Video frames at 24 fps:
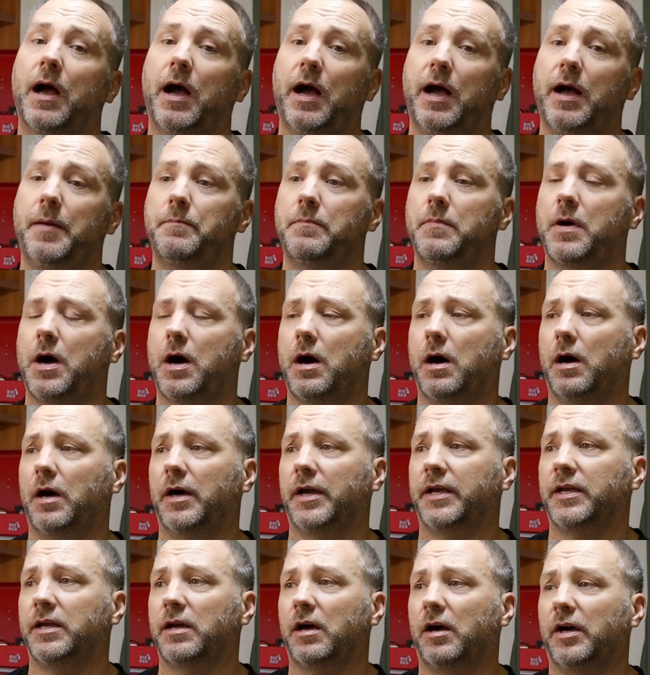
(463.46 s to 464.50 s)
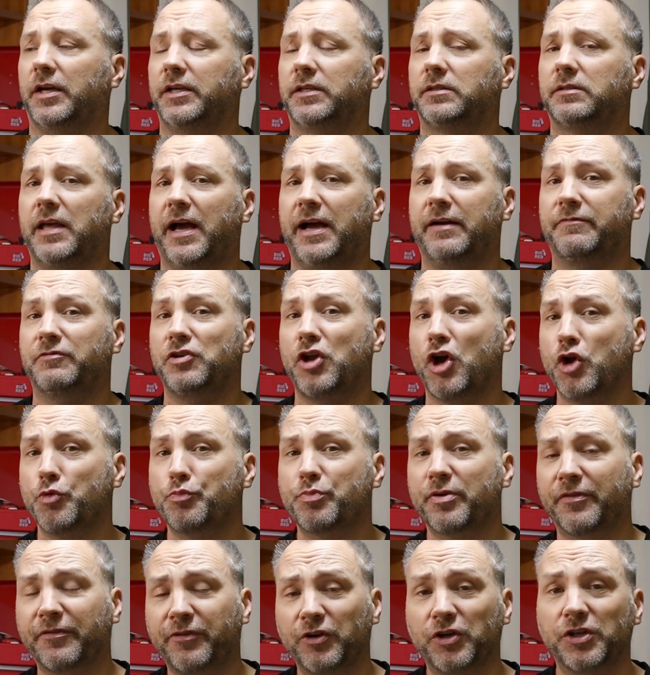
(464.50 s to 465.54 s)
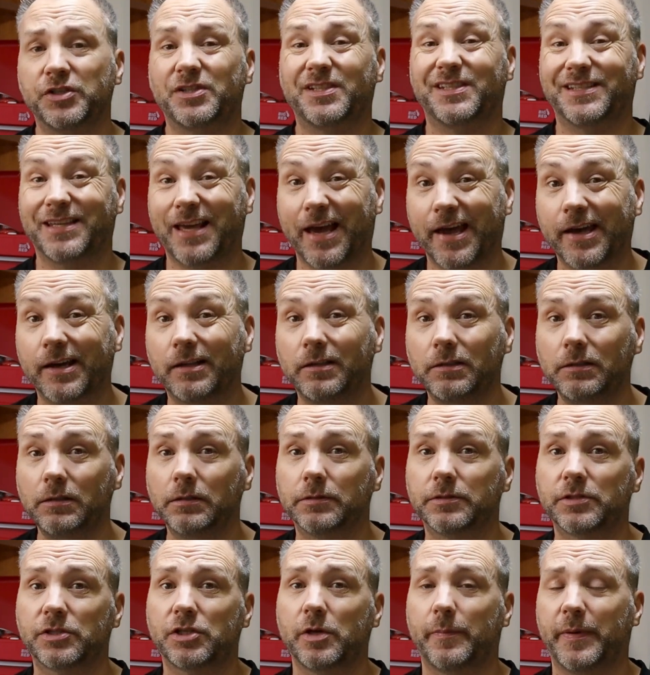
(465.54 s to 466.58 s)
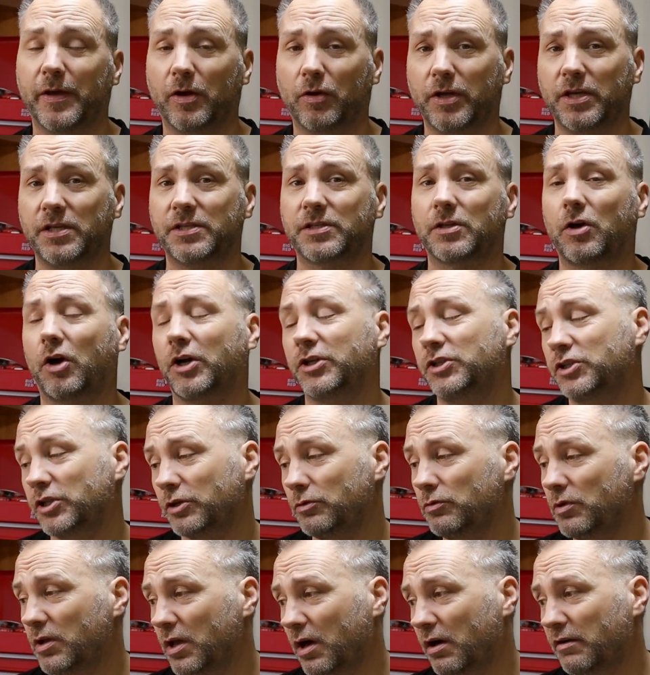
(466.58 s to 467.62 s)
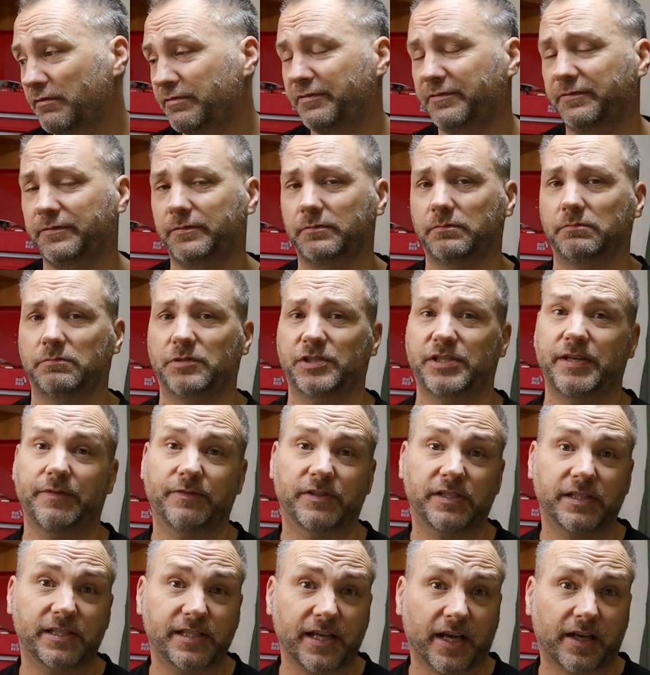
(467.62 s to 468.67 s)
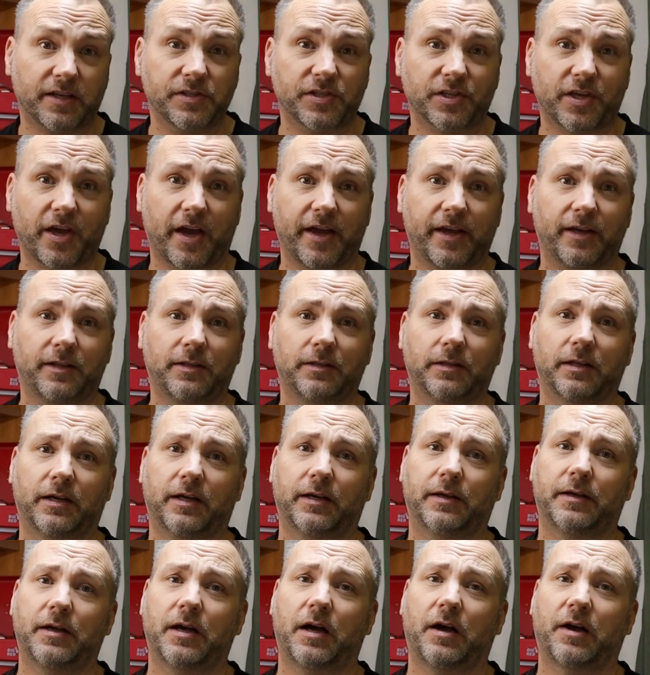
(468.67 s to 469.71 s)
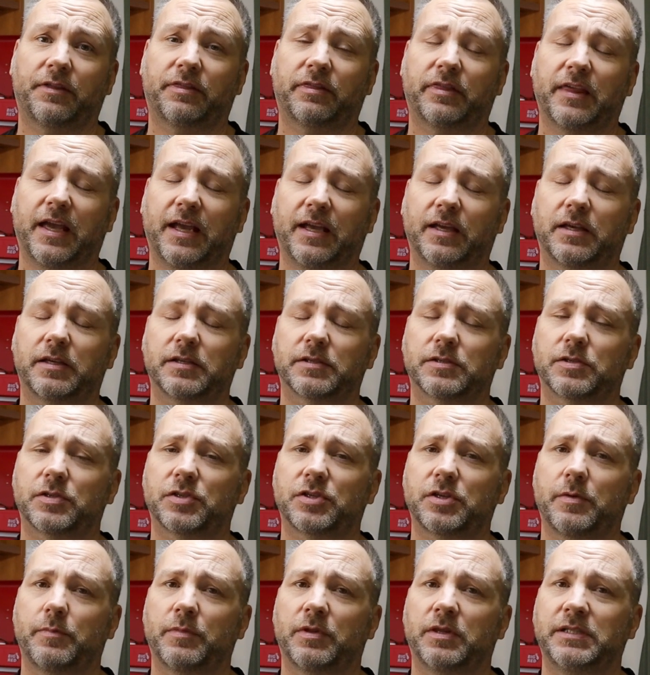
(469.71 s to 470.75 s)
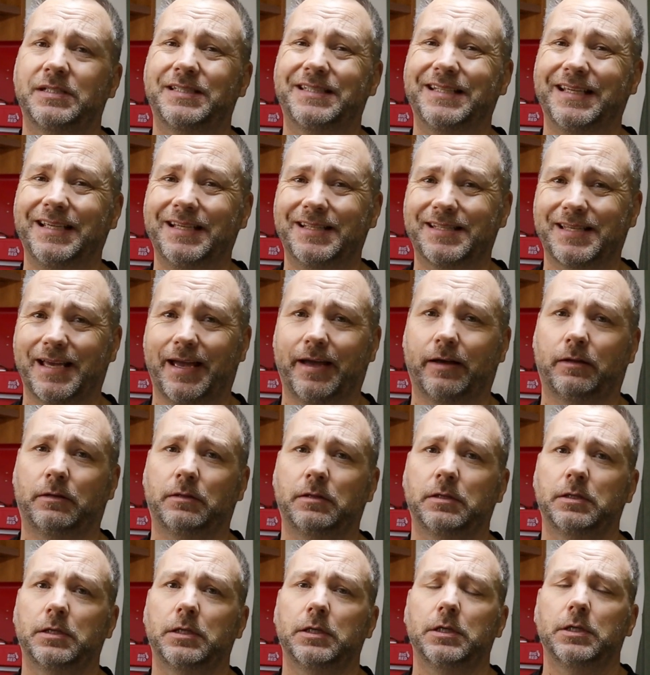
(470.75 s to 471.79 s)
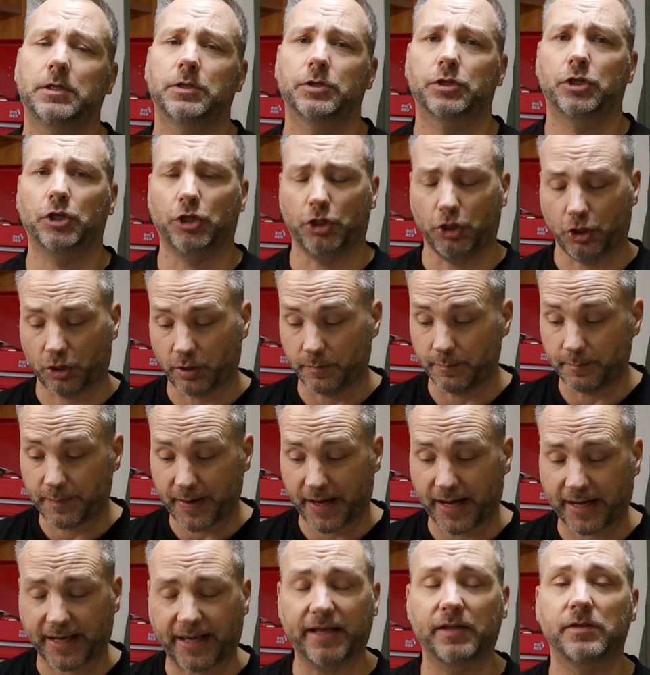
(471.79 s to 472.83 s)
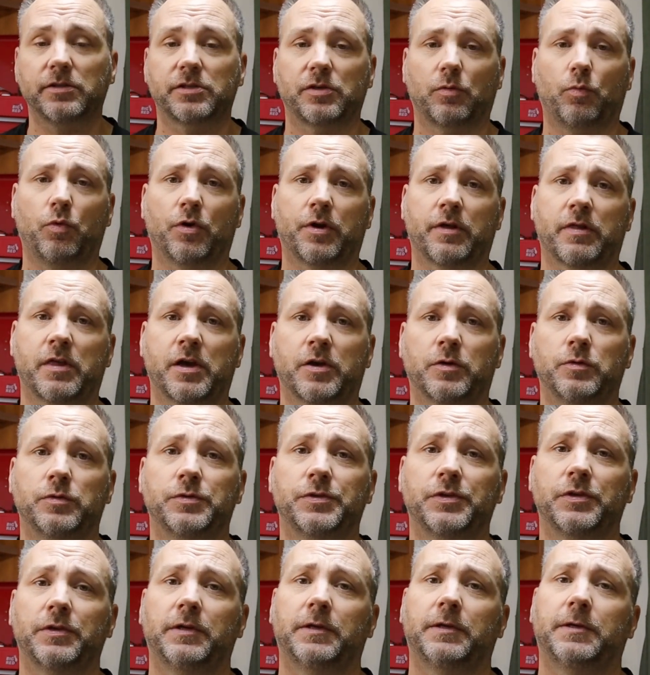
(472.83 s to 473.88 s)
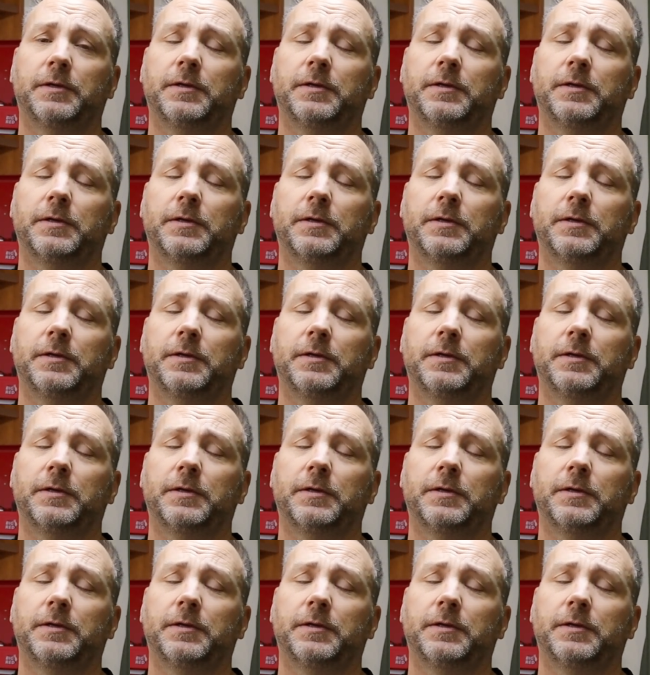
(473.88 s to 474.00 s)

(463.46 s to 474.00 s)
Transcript: I have no preferred scale, to be honest. I do love 72nd scale. I think some of the detail that you can pack into one of those